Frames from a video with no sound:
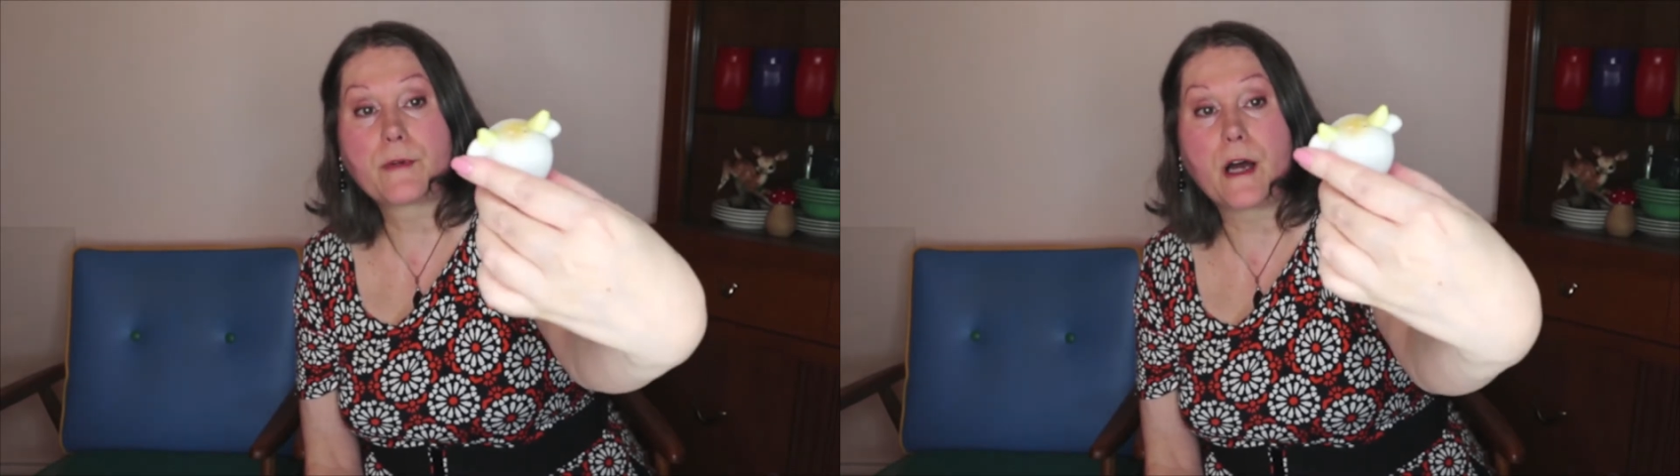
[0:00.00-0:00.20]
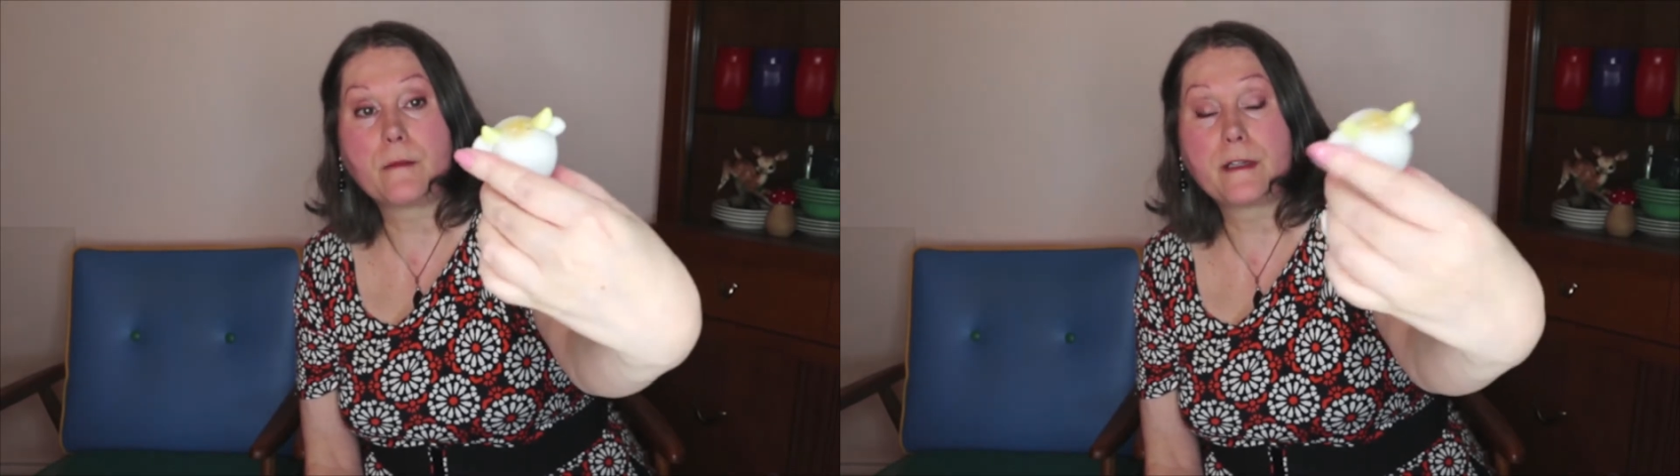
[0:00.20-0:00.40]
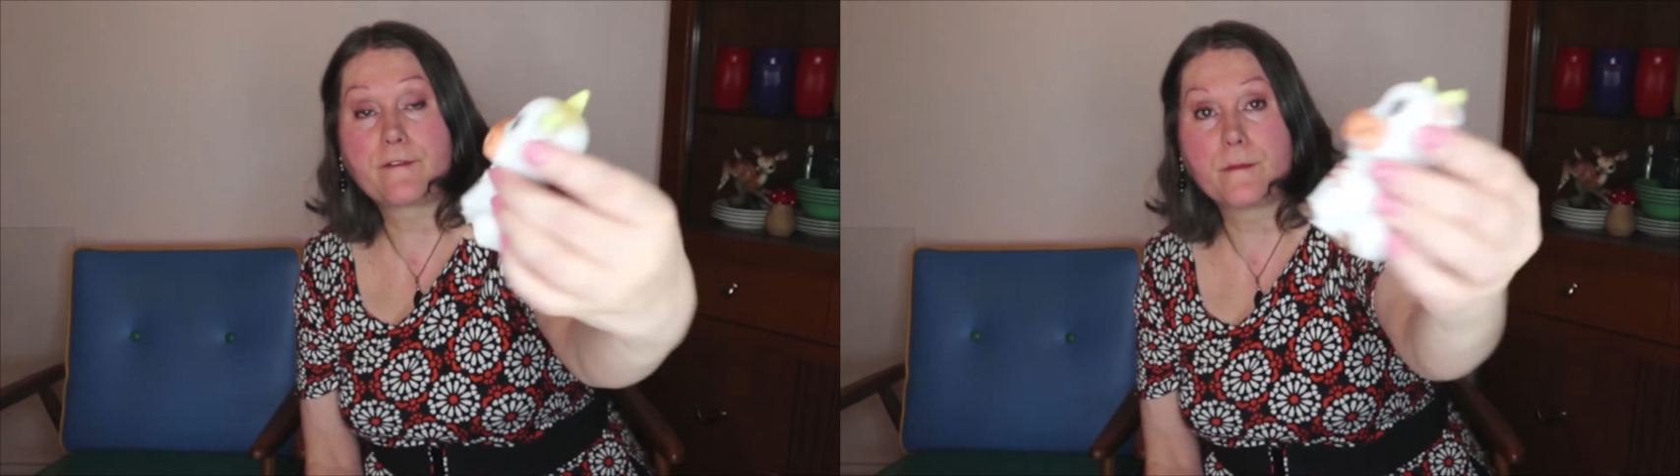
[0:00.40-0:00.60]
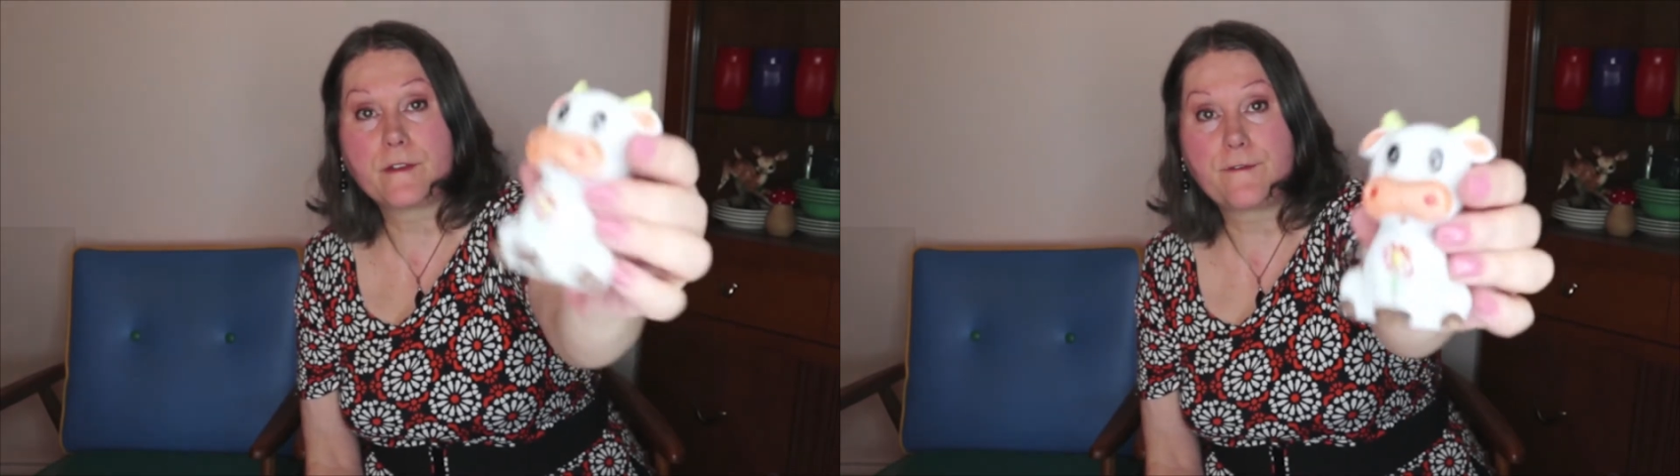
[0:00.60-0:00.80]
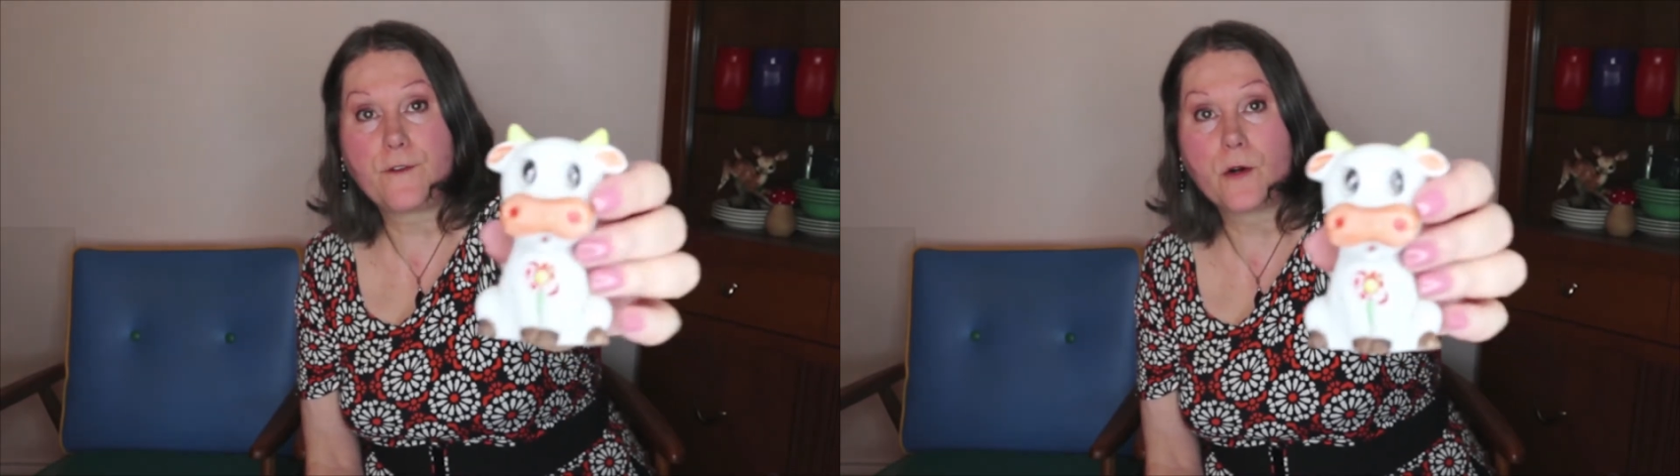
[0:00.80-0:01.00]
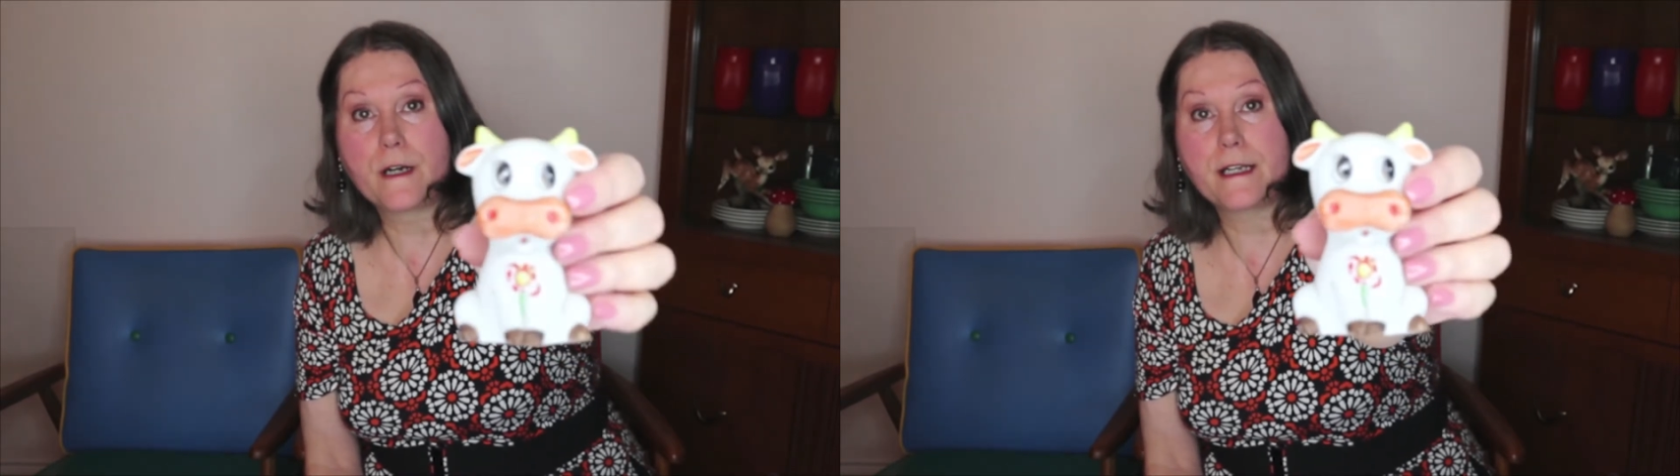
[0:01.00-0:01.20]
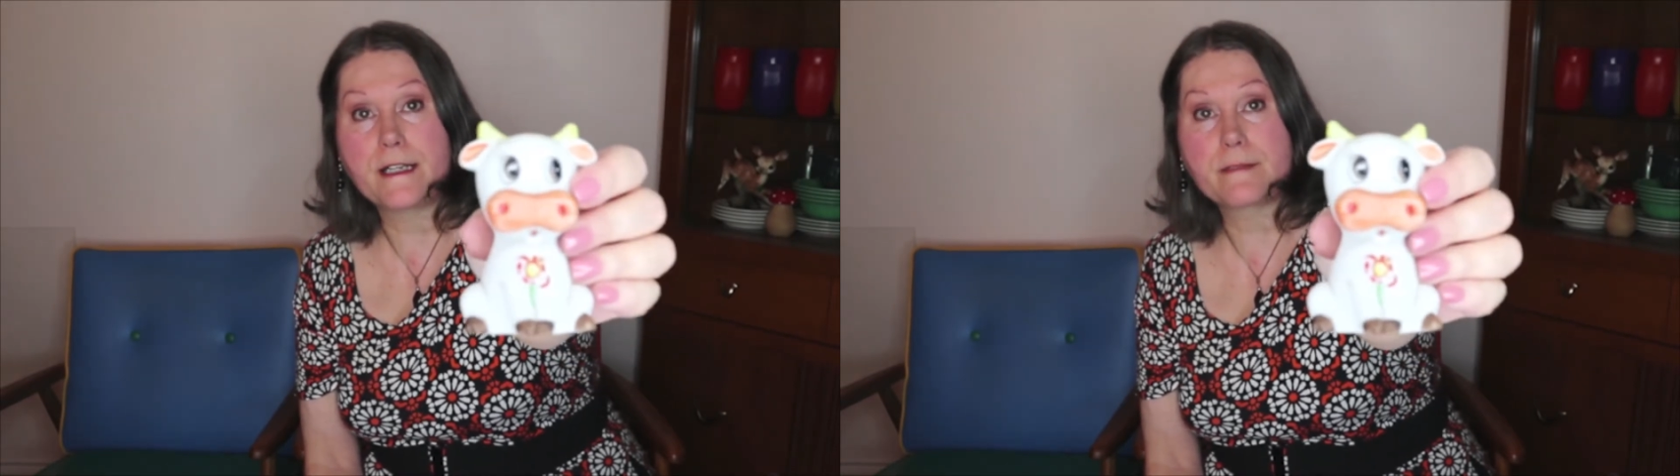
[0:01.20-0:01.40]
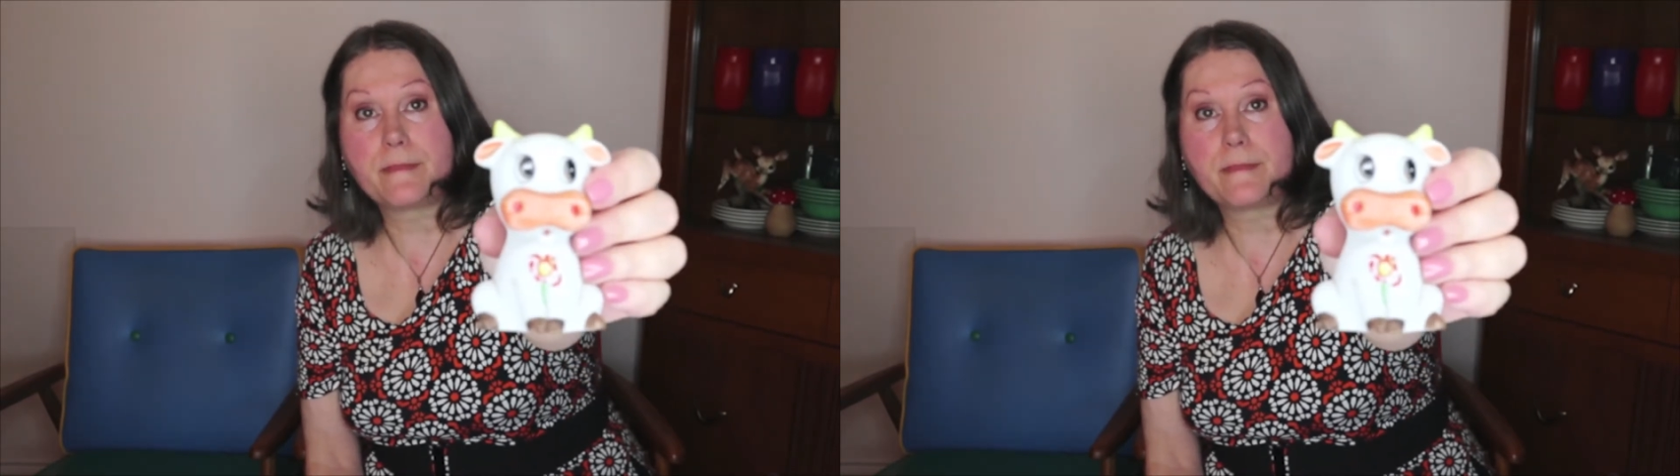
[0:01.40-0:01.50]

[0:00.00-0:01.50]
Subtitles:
probably from the 40s,